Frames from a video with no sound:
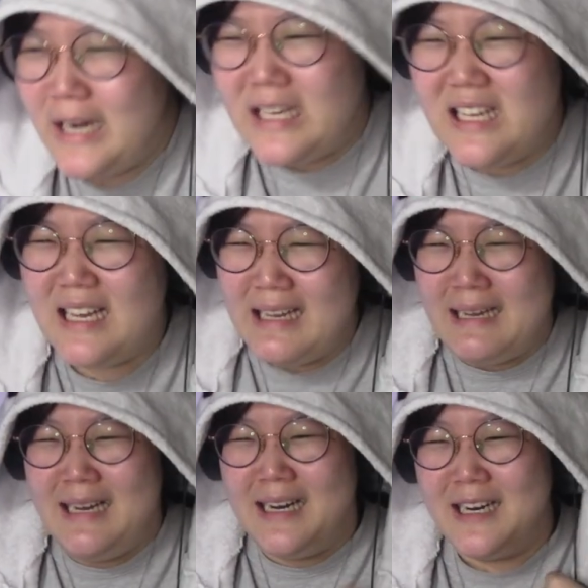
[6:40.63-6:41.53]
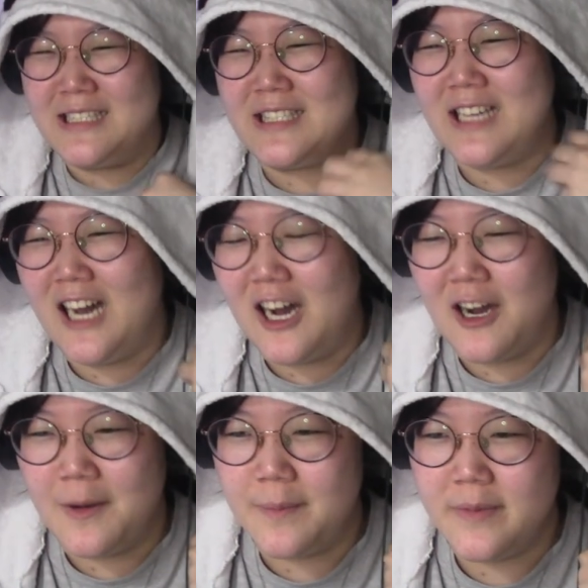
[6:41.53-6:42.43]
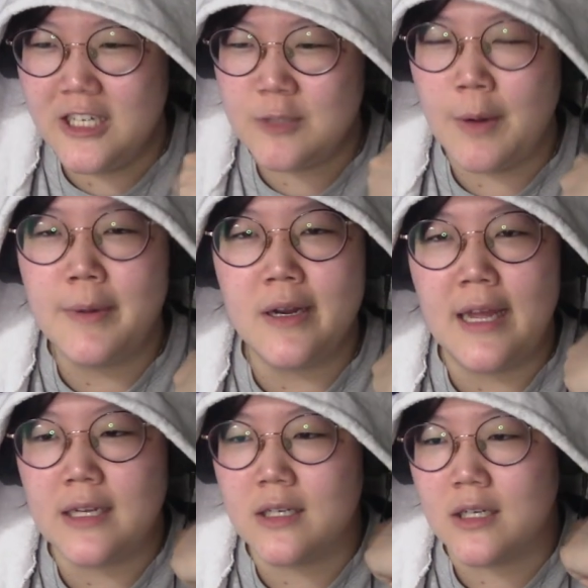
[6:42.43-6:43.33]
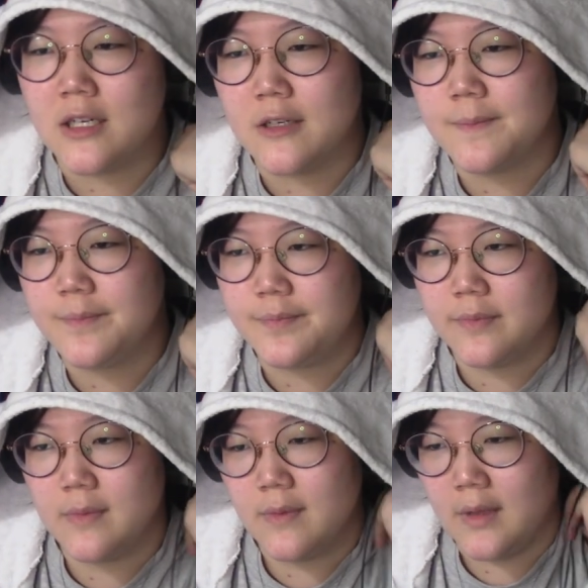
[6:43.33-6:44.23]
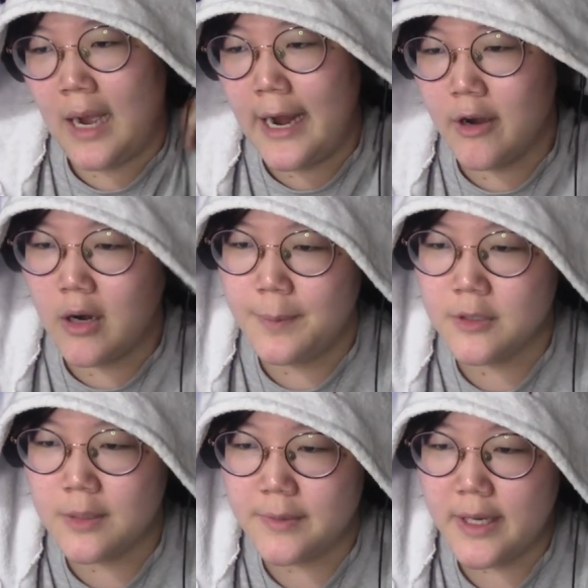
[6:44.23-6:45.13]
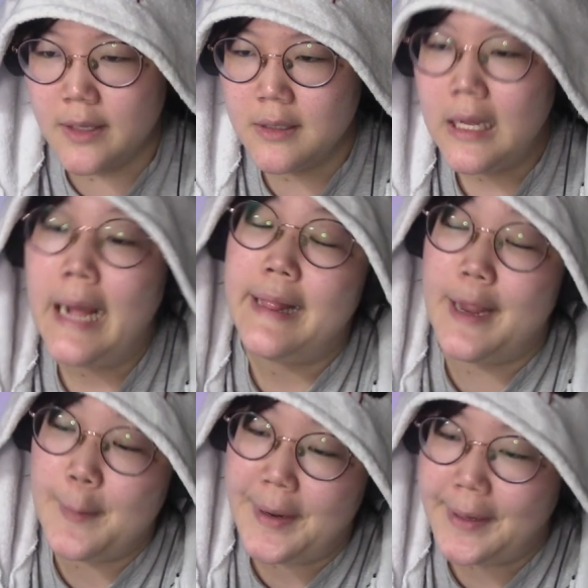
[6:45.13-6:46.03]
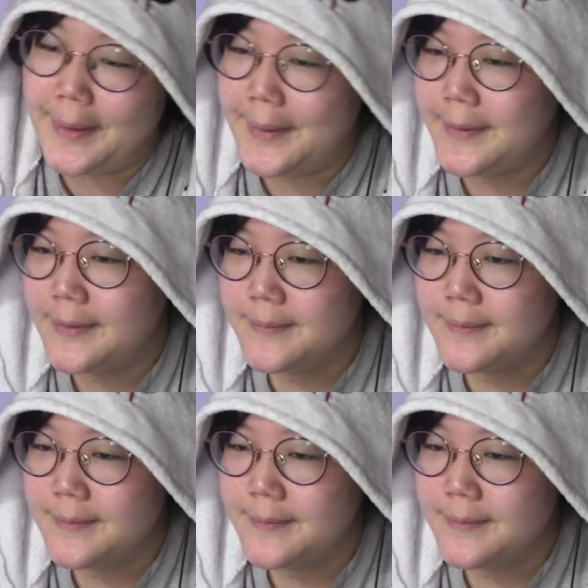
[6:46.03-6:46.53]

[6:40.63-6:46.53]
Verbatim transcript: Ew, stop! It's probably like a higher up or something. There we go.